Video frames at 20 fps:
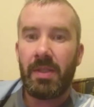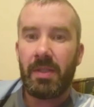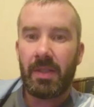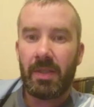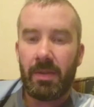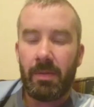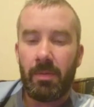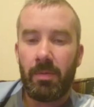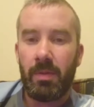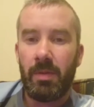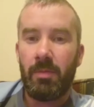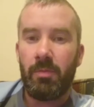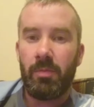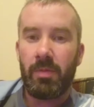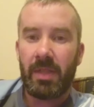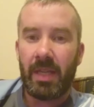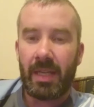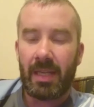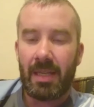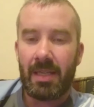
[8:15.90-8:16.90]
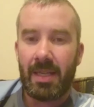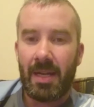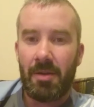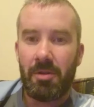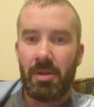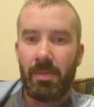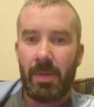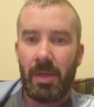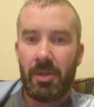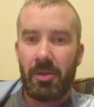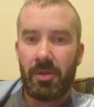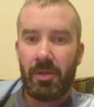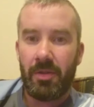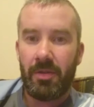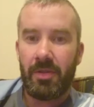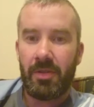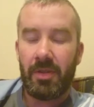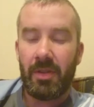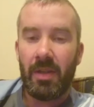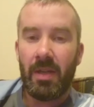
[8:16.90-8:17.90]
we settled down a bit
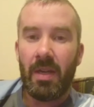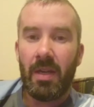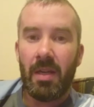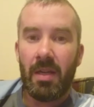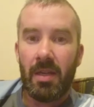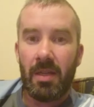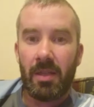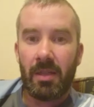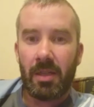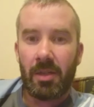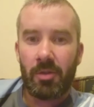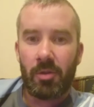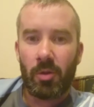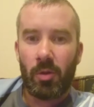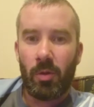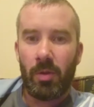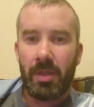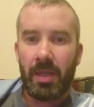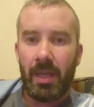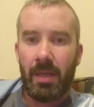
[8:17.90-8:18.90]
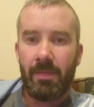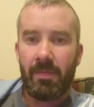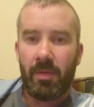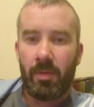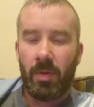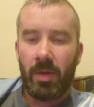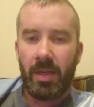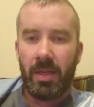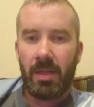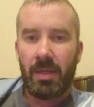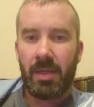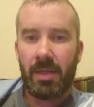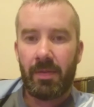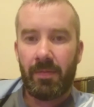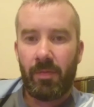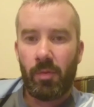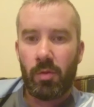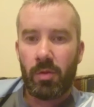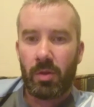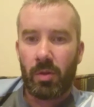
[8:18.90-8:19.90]
and controlled the game for a while and
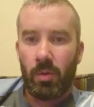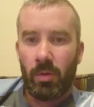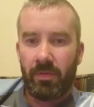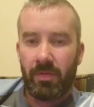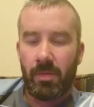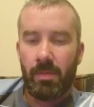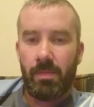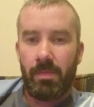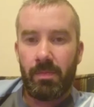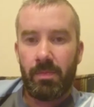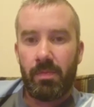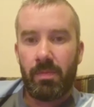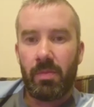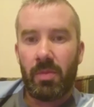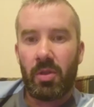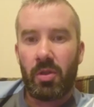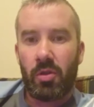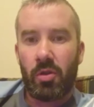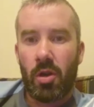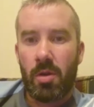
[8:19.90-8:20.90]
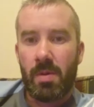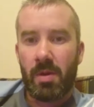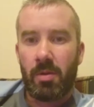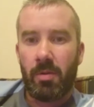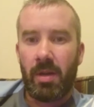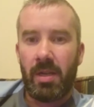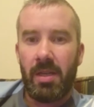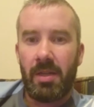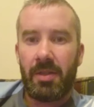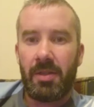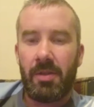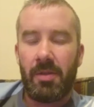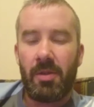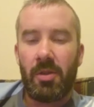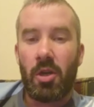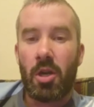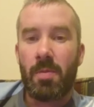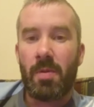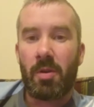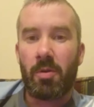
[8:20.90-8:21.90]
got a fourth goal from Cormac
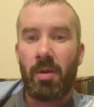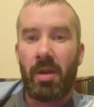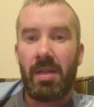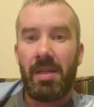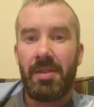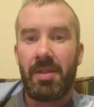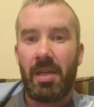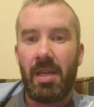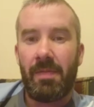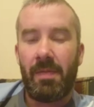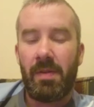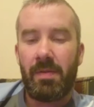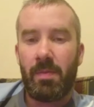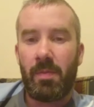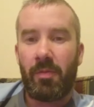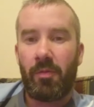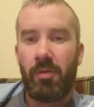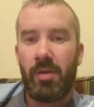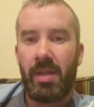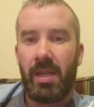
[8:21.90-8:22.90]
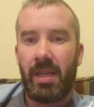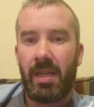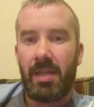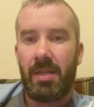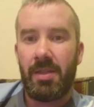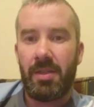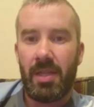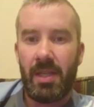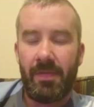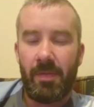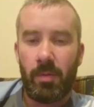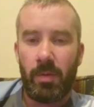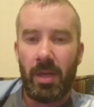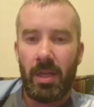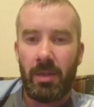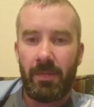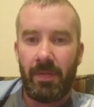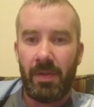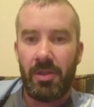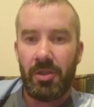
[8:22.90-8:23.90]
Riley delivery from a free kick, and David
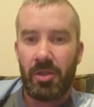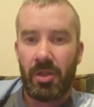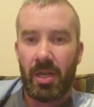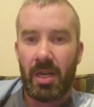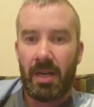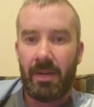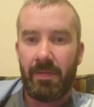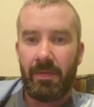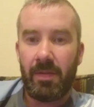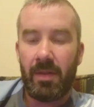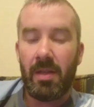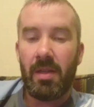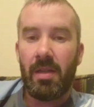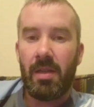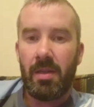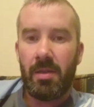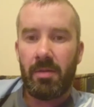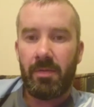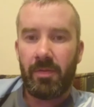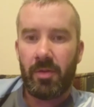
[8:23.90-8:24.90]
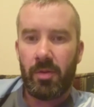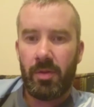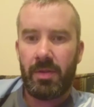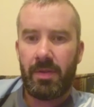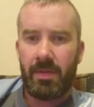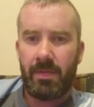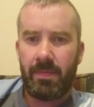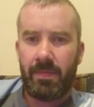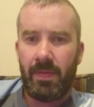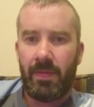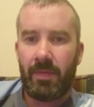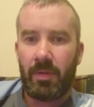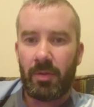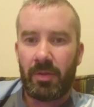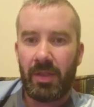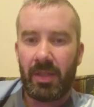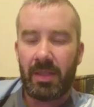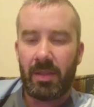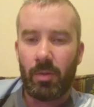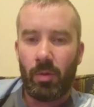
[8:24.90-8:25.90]
Welch finished it off for his 5th
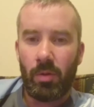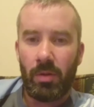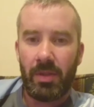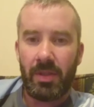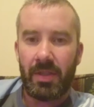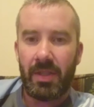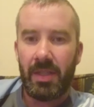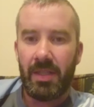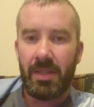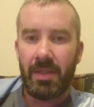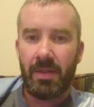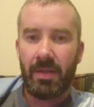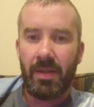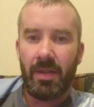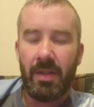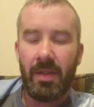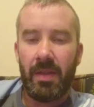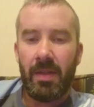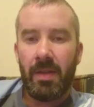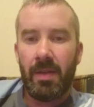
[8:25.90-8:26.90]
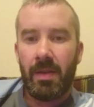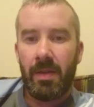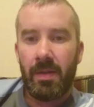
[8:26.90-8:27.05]
or 6th goal of the season.